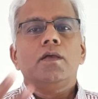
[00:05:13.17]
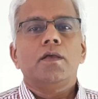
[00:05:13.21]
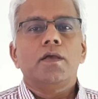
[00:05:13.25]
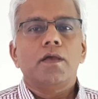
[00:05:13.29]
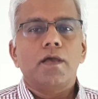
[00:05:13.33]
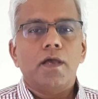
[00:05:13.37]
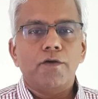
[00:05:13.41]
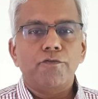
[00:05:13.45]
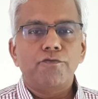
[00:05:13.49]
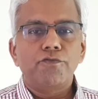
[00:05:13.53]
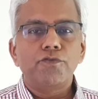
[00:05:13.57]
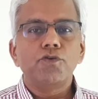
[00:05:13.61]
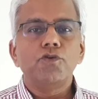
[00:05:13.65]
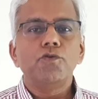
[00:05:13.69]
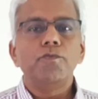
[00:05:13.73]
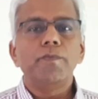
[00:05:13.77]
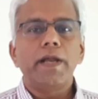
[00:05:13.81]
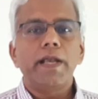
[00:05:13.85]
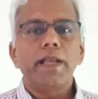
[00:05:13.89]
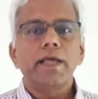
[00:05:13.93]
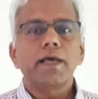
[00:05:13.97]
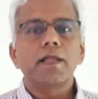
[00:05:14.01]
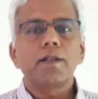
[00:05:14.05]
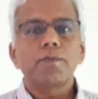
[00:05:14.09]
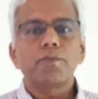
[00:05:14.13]
a few
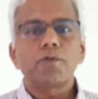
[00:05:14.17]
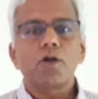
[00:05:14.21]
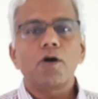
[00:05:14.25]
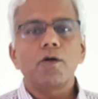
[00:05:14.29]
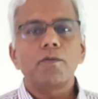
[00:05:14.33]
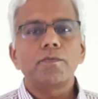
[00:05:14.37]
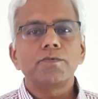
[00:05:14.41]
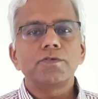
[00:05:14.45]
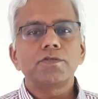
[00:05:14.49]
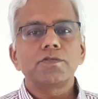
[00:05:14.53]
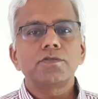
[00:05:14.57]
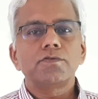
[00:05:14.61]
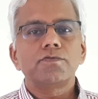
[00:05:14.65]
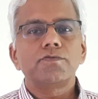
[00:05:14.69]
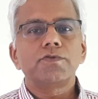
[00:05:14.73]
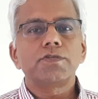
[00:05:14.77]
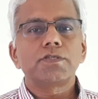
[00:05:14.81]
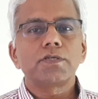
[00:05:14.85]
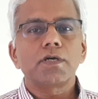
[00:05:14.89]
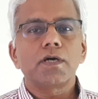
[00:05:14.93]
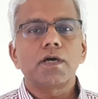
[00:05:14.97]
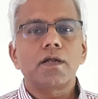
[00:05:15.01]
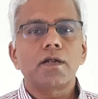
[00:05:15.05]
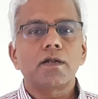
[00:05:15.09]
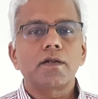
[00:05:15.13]
medical problems which
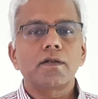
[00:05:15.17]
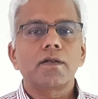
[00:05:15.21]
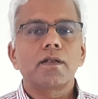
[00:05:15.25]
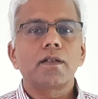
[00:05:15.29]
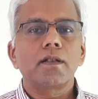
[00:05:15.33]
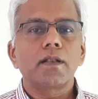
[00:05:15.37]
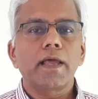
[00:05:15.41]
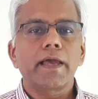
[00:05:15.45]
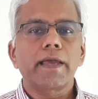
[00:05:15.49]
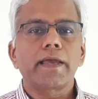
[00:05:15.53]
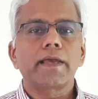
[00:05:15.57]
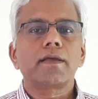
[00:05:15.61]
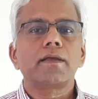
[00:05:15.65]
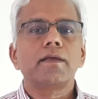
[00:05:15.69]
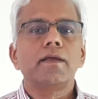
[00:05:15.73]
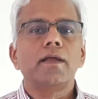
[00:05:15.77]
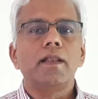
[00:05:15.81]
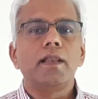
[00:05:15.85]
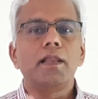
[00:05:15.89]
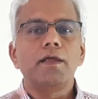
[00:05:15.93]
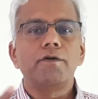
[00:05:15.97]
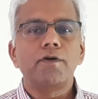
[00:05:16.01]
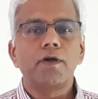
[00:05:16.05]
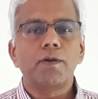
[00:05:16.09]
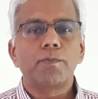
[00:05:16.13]
are like
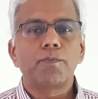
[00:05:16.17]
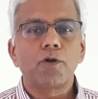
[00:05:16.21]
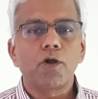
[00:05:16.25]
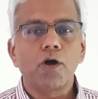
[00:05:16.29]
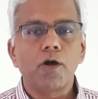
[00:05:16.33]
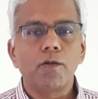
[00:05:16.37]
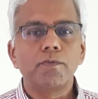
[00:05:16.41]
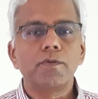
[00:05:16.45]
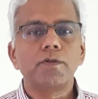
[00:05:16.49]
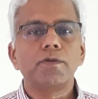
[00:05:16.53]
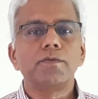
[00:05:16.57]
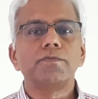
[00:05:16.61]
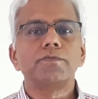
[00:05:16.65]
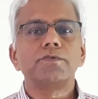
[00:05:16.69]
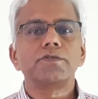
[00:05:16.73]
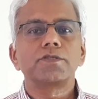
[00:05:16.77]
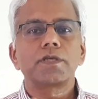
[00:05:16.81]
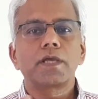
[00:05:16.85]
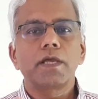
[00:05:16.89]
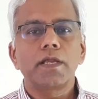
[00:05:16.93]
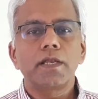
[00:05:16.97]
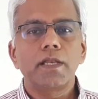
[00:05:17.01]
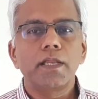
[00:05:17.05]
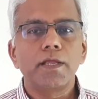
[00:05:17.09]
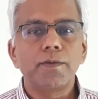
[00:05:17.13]
liver problems,
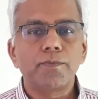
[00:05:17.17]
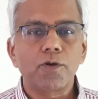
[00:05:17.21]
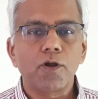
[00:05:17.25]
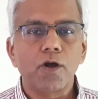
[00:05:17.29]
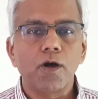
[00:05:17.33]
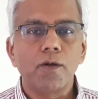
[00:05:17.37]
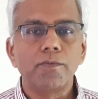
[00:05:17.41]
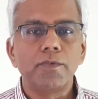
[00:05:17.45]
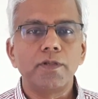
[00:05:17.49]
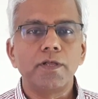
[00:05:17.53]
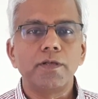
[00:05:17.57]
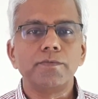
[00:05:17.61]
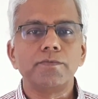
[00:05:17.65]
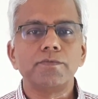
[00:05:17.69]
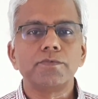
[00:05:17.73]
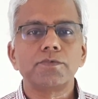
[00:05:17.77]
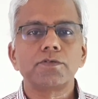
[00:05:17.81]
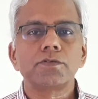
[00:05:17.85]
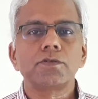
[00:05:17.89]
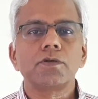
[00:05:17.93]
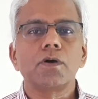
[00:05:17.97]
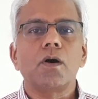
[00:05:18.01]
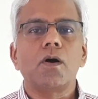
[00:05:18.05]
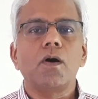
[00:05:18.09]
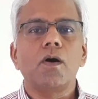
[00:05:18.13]
kidney
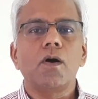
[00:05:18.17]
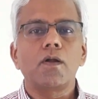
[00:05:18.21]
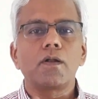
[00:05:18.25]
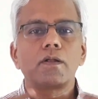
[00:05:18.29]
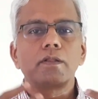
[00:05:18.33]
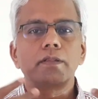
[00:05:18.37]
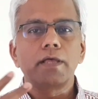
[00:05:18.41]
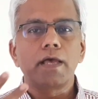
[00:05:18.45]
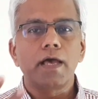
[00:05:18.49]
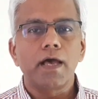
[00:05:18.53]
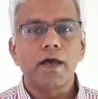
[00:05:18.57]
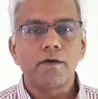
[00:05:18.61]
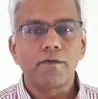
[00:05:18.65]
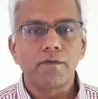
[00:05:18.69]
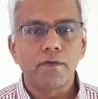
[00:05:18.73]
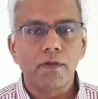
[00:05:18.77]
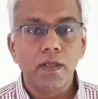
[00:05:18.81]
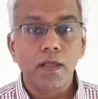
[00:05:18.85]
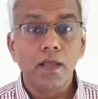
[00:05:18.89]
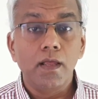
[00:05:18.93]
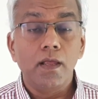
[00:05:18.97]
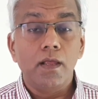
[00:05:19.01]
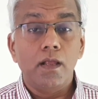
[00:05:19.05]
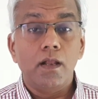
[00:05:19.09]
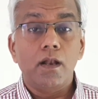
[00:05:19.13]
problems, or they have
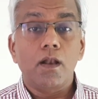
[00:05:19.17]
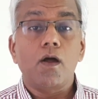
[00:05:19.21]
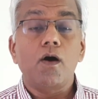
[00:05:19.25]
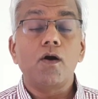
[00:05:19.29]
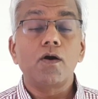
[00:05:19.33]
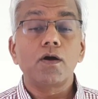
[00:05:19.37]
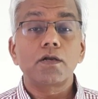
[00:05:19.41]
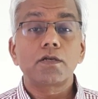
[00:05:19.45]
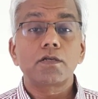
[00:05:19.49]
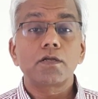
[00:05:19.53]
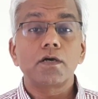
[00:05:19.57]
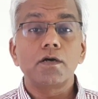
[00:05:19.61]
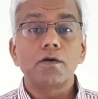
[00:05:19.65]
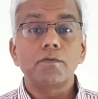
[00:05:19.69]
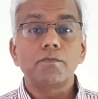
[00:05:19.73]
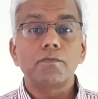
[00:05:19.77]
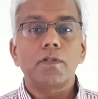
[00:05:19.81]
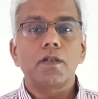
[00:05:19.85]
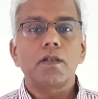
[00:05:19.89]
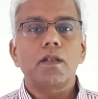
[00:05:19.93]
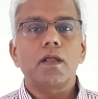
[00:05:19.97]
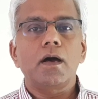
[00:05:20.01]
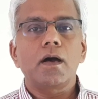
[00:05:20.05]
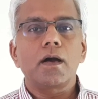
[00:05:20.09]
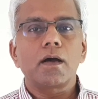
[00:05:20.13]
long-term
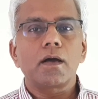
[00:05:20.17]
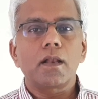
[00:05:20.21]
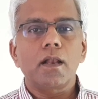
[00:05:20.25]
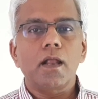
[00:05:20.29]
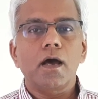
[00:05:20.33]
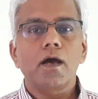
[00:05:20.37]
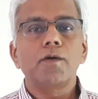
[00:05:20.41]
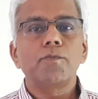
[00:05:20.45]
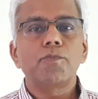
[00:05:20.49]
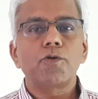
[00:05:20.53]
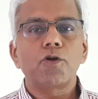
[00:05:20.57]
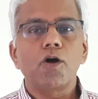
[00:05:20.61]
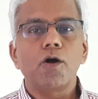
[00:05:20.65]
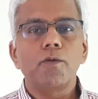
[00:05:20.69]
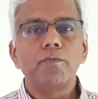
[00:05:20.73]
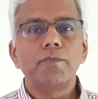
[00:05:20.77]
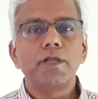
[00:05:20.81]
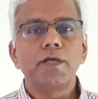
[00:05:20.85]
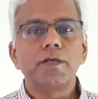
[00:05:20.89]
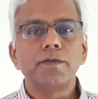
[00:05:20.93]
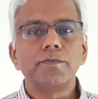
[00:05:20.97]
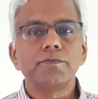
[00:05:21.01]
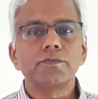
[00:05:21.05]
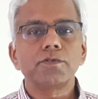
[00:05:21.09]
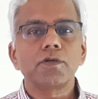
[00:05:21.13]
lung
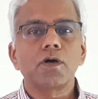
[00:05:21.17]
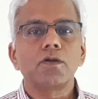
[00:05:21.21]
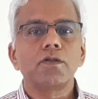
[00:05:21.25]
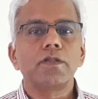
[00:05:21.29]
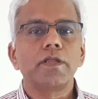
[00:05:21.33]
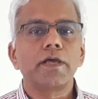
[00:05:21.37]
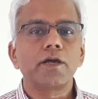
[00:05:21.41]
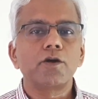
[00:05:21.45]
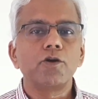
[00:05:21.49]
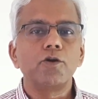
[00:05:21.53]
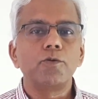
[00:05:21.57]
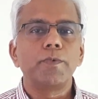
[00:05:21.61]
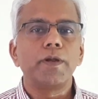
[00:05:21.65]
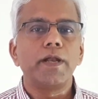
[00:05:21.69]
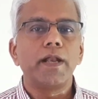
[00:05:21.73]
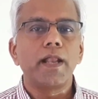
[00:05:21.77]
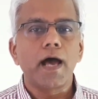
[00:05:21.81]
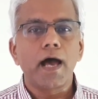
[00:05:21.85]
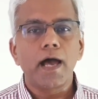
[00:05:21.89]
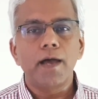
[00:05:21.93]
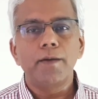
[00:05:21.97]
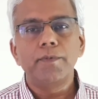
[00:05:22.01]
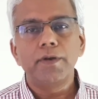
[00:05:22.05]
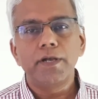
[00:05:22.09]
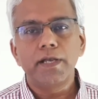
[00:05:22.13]
problems, or they could be
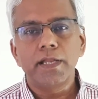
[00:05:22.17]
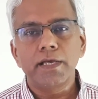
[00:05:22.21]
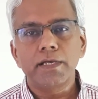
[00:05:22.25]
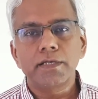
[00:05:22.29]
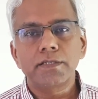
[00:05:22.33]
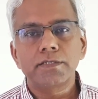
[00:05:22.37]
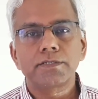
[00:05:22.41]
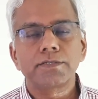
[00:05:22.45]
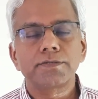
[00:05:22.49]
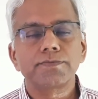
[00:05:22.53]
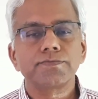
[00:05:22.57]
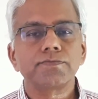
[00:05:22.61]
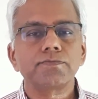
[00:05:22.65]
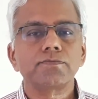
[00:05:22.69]
diabetics,